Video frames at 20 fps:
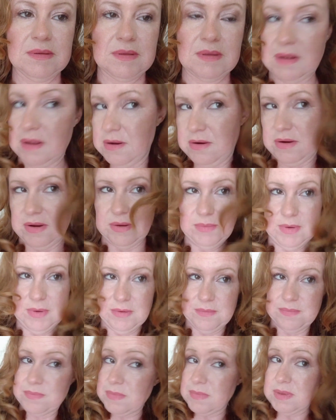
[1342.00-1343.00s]
All right,
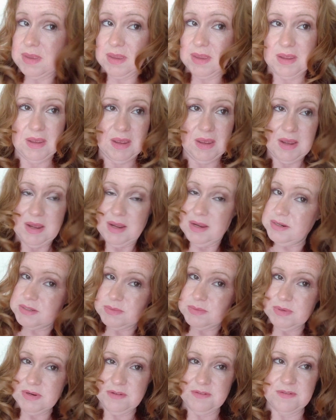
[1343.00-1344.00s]
well, I just
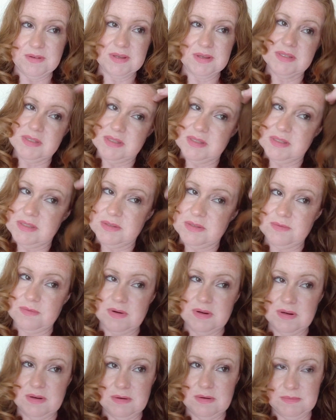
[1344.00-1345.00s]
want to fix this
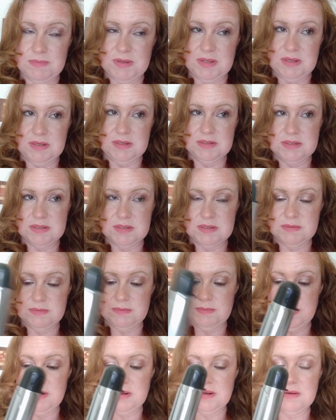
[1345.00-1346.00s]
front piece,
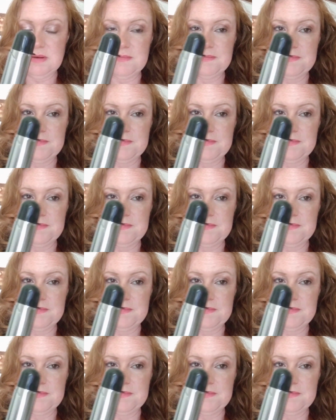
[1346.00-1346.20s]
but I